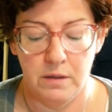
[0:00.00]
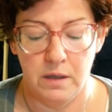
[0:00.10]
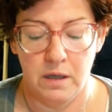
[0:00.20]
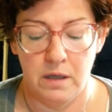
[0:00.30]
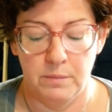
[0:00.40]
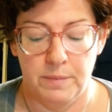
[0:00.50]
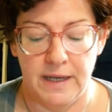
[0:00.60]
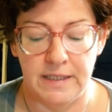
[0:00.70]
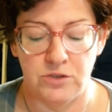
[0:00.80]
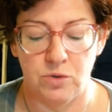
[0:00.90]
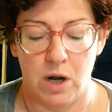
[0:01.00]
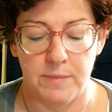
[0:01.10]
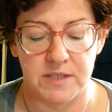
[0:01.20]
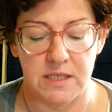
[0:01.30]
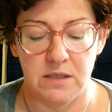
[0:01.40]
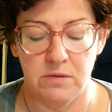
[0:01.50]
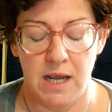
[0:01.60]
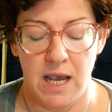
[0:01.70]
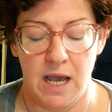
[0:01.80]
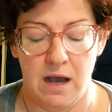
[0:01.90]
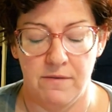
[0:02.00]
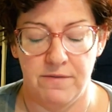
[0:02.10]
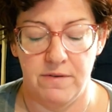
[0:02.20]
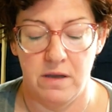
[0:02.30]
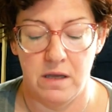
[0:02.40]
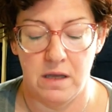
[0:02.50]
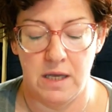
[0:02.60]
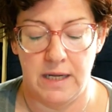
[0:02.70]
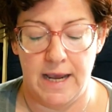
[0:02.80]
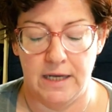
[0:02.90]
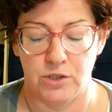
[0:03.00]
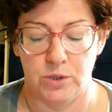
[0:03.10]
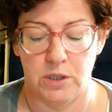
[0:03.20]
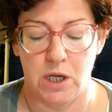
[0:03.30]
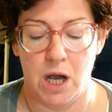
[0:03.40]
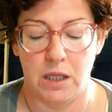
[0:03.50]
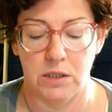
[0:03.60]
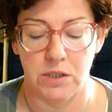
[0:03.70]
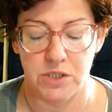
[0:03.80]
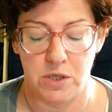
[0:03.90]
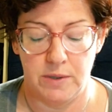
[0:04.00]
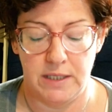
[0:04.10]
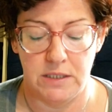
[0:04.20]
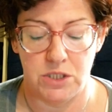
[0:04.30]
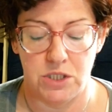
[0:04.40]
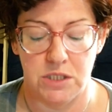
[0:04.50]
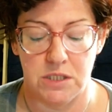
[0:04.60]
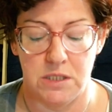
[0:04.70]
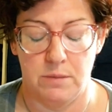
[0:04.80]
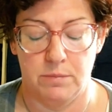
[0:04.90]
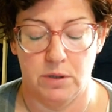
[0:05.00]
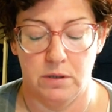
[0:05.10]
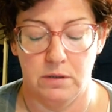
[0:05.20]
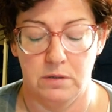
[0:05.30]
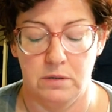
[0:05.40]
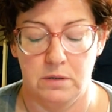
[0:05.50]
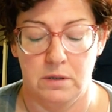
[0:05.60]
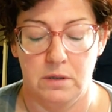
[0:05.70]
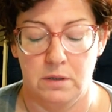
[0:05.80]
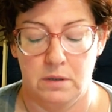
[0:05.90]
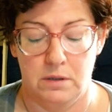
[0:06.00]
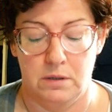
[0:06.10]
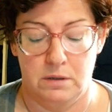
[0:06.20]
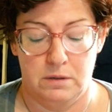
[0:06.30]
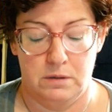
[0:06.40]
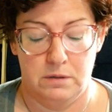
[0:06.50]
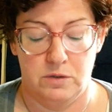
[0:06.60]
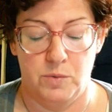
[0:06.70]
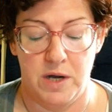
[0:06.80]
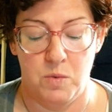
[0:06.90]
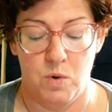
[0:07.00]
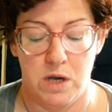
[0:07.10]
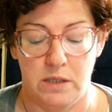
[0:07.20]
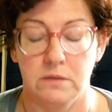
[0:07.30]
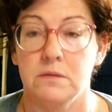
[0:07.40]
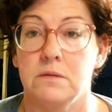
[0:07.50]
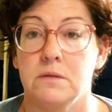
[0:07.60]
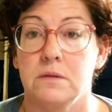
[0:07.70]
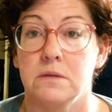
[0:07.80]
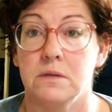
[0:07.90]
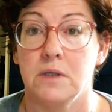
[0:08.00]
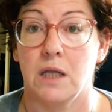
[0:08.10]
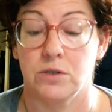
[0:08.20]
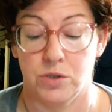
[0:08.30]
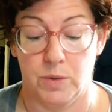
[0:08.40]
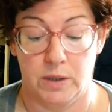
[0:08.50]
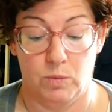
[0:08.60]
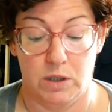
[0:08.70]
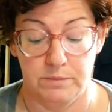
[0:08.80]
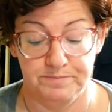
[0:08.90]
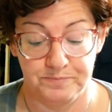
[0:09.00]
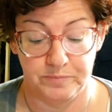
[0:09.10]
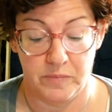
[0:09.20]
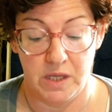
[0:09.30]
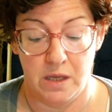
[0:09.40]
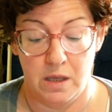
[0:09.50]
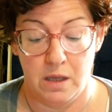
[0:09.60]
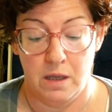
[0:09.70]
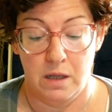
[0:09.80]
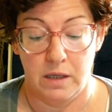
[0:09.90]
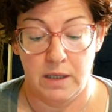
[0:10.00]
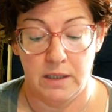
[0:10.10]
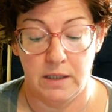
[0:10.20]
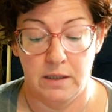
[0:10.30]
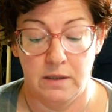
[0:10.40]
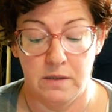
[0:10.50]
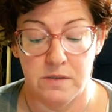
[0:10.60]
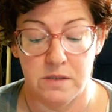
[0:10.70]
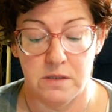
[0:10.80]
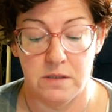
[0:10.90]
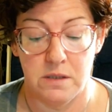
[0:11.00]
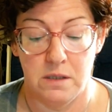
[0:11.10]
by Drops. They don't have an actual color, so it is just number 21, color 21. It is